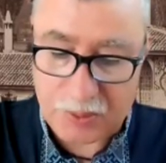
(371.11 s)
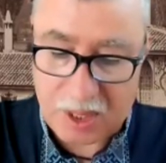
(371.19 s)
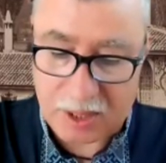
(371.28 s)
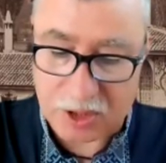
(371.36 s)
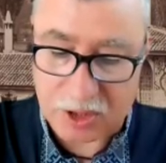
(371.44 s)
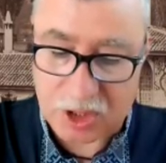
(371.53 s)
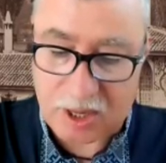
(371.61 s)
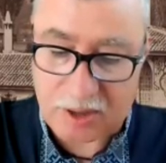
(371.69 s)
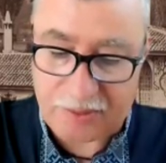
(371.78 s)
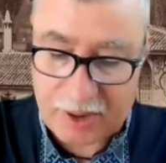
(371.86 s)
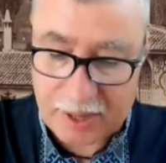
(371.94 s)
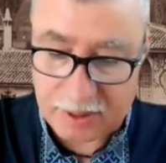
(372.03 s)
had
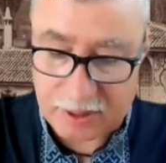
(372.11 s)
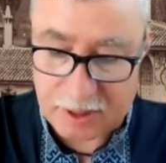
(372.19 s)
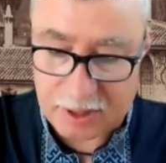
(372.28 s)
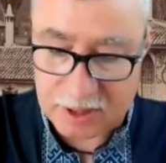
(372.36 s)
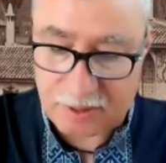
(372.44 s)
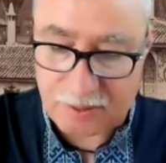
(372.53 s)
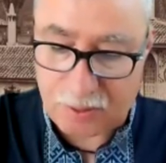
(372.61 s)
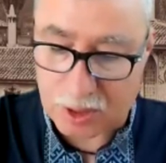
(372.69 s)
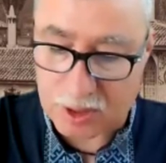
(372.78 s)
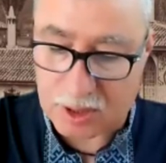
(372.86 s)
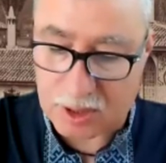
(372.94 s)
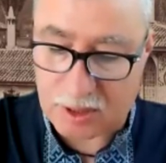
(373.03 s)
terrified the
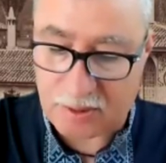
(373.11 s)
world